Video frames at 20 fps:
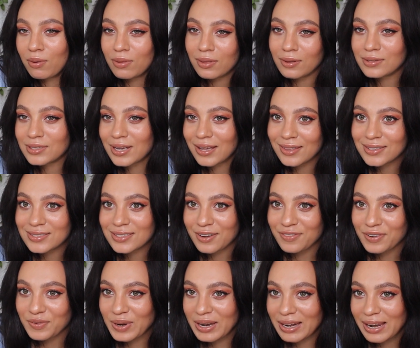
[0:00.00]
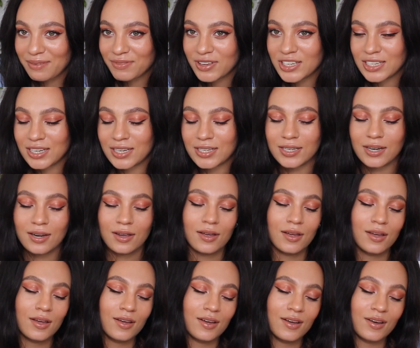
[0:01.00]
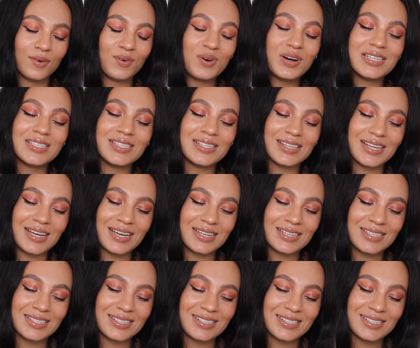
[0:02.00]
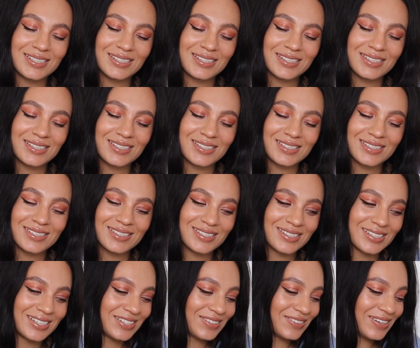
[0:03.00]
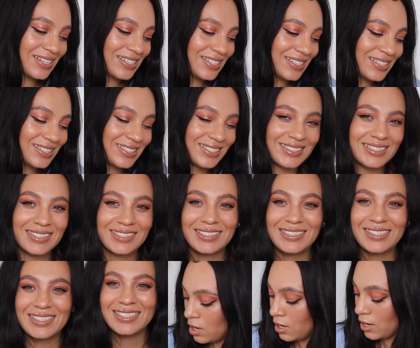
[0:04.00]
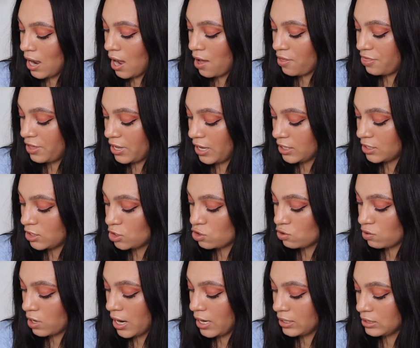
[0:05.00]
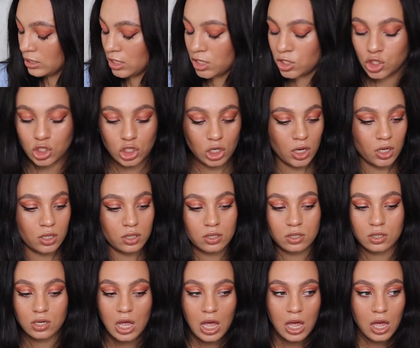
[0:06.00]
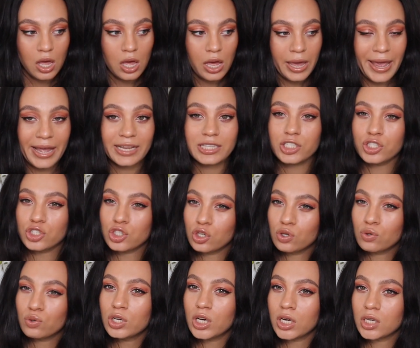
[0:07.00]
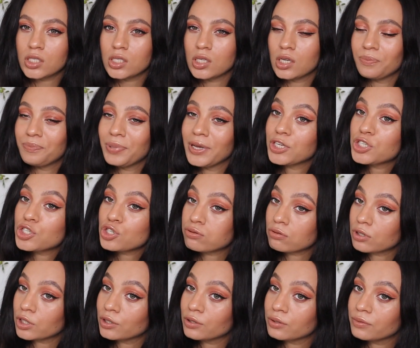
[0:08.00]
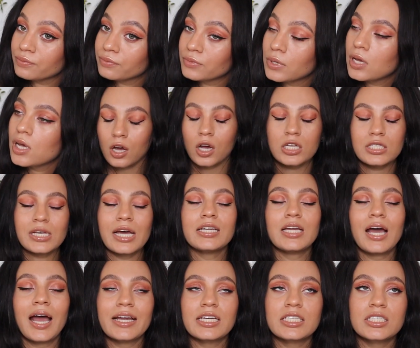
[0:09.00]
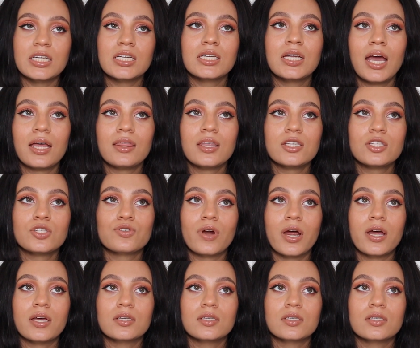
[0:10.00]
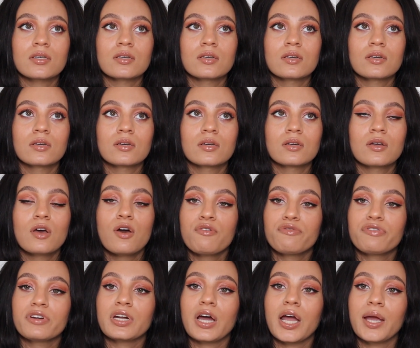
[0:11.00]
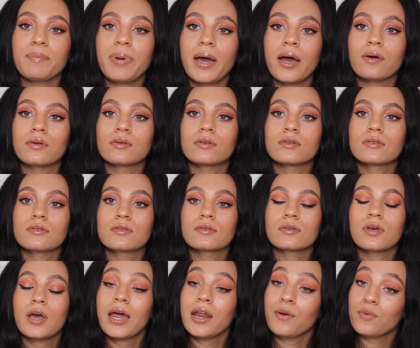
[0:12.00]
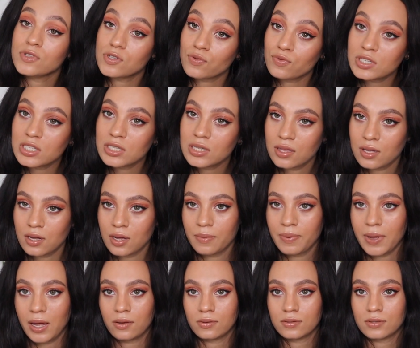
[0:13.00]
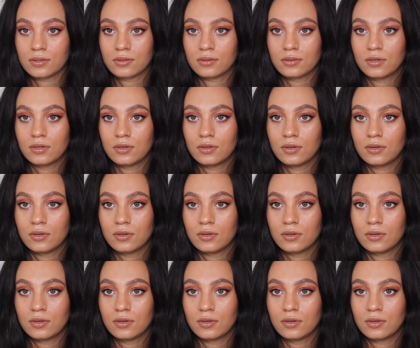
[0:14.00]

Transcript: all those other stuff at Reclaim Vintage, was this. Are you ready? Now this dress is just, it's too good to be true, because I did get this dress for £9 and it was originally £30,